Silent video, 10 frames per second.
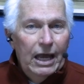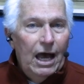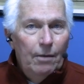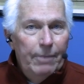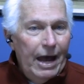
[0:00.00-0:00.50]

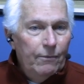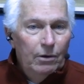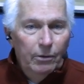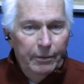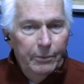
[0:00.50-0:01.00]
Yeah,
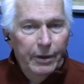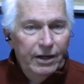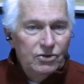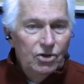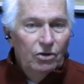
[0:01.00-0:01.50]
when we
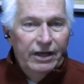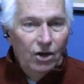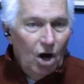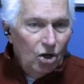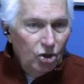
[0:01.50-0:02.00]
could still get
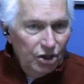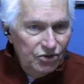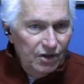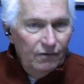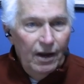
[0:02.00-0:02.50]
our goods
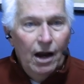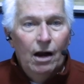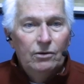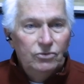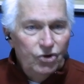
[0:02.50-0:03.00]
in there
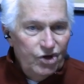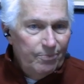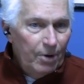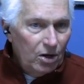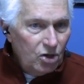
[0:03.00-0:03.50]
and
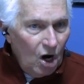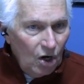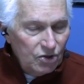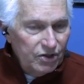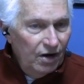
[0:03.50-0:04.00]
ship our
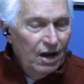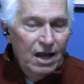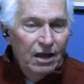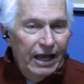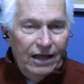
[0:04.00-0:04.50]
cars there.
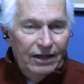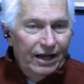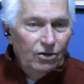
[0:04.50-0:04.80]
Yeah, a lot